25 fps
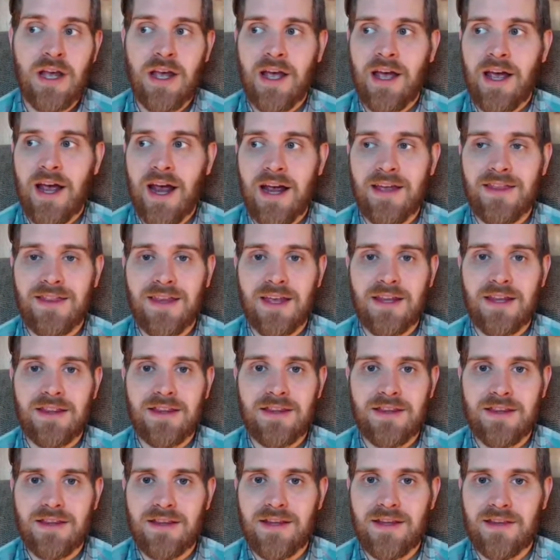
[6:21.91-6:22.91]
And then
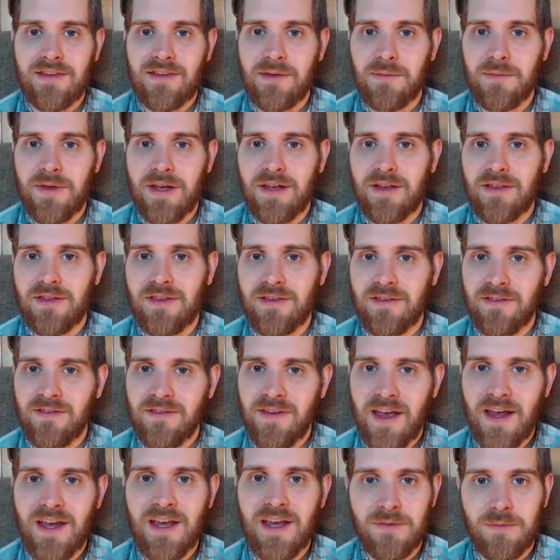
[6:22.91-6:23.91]
it seemed like the
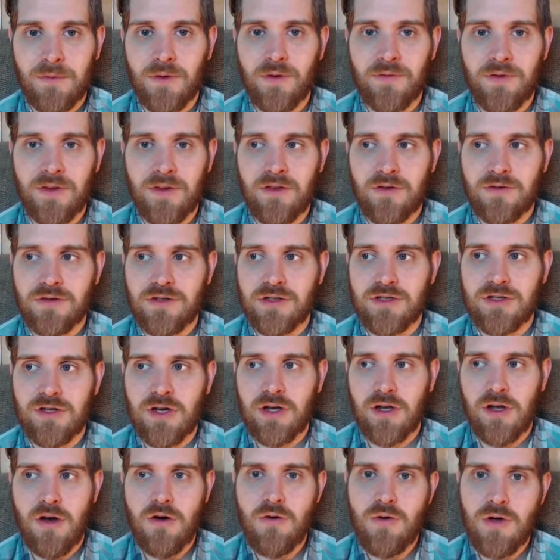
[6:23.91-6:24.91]
second movie, they're just
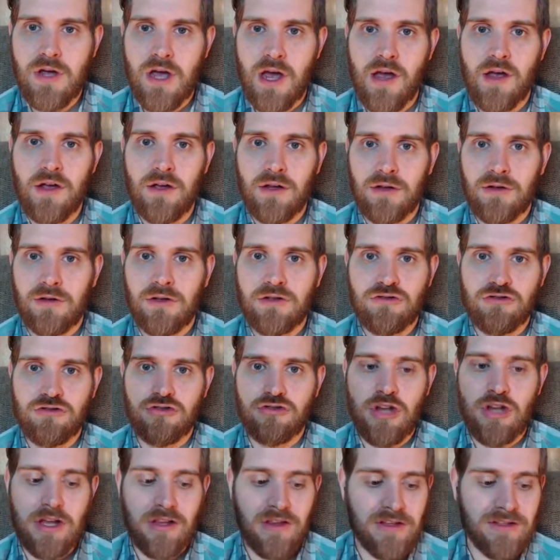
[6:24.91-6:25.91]
like, okay, let's
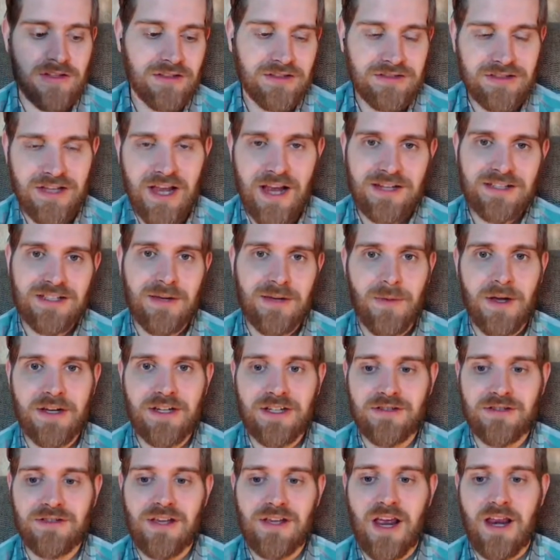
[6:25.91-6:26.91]
just take the exact same
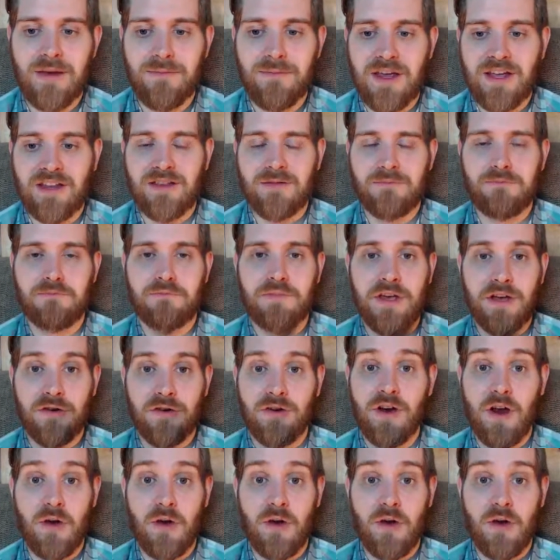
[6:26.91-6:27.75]
ideas and make them bigger.